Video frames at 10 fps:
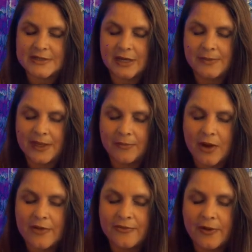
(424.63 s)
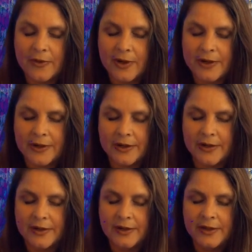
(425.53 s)
that are being brought forward are
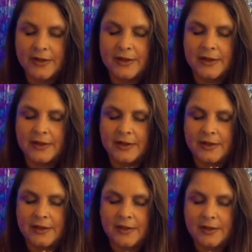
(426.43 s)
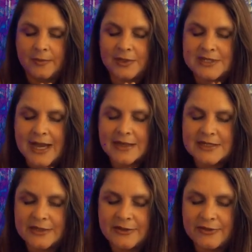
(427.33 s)

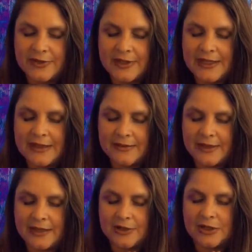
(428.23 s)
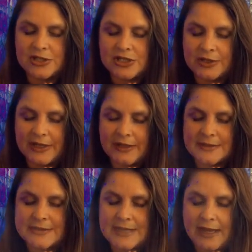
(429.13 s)
protective, healing, nurturing,
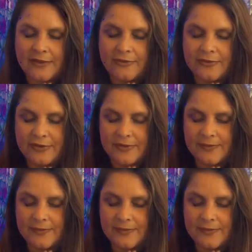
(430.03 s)
safe.